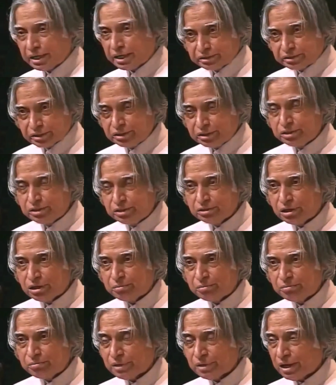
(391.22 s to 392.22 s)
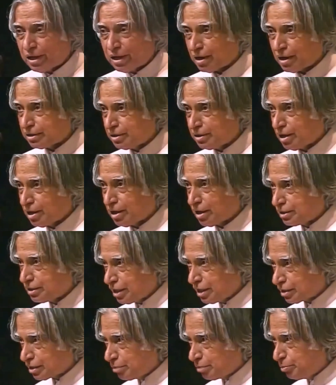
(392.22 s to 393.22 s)
I turn to them, and they are
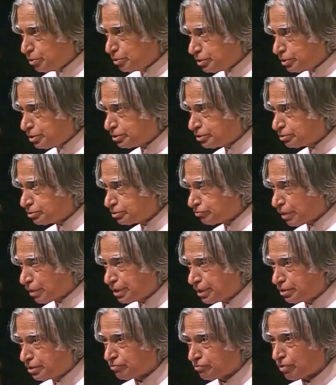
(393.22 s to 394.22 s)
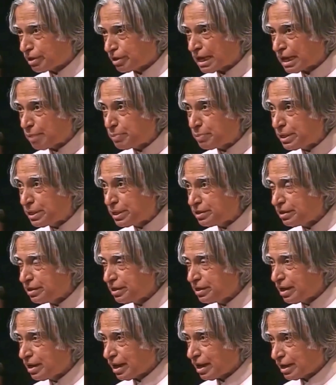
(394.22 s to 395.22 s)
in their computers to find out what happened,
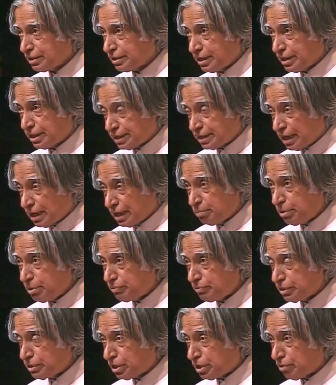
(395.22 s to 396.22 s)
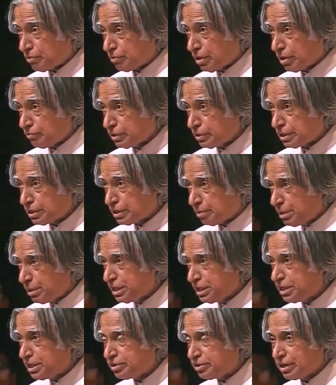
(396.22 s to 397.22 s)
and they tell me within a
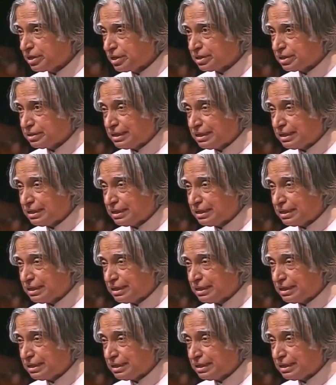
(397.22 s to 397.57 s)
minute.